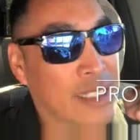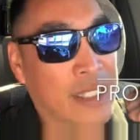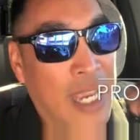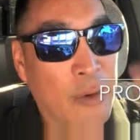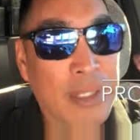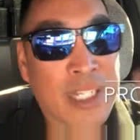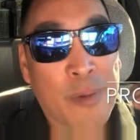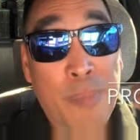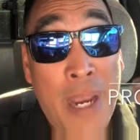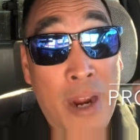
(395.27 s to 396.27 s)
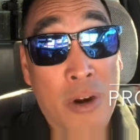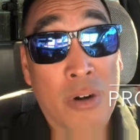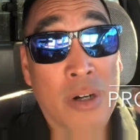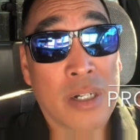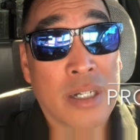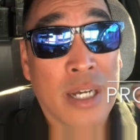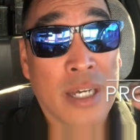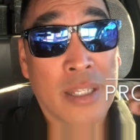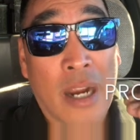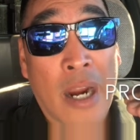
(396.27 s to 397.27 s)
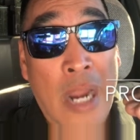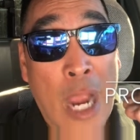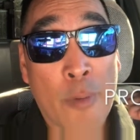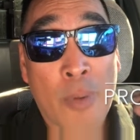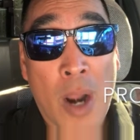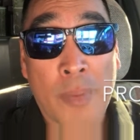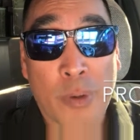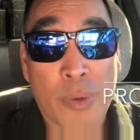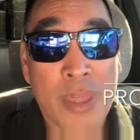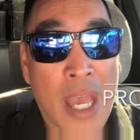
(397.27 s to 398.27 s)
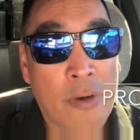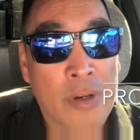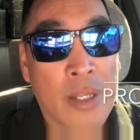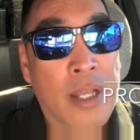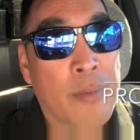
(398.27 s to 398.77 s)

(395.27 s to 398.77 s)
You can't really compare our property with that one,